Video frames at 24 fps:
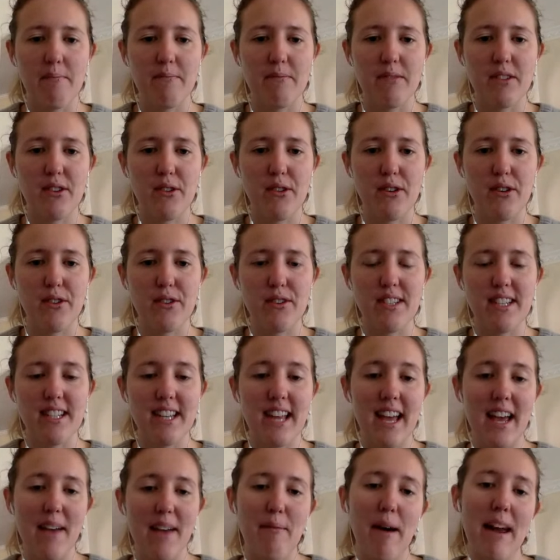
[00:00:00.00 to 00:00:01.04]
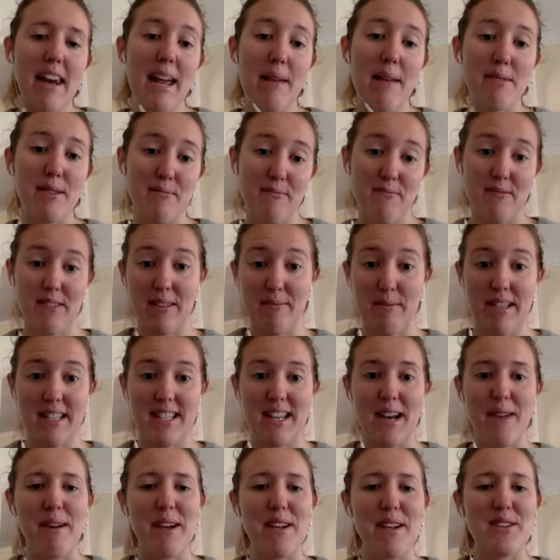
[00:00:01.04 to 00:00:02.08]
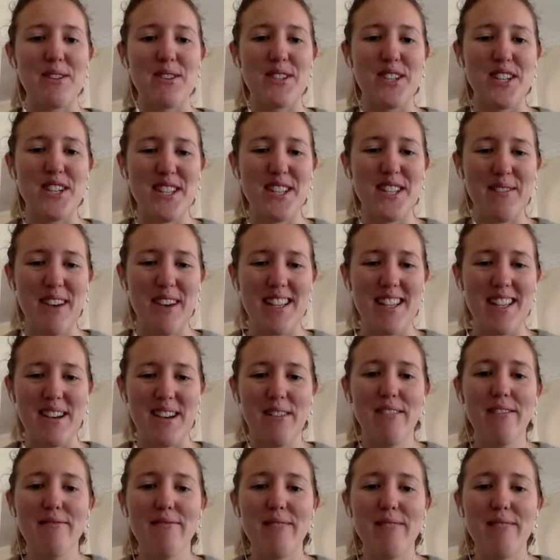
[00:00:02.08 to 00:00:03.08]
So today, let me start by introducing myself.